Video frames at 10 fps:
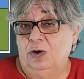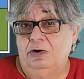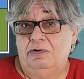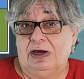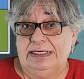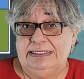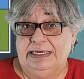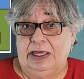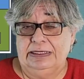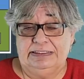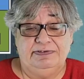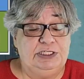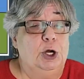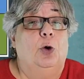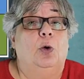or a writing
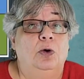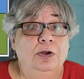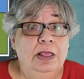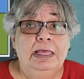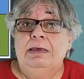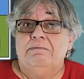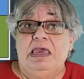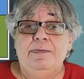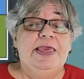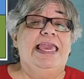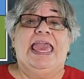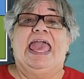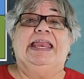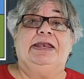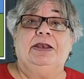activity or maybe
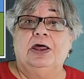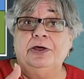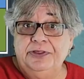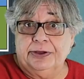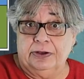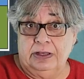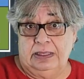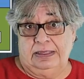another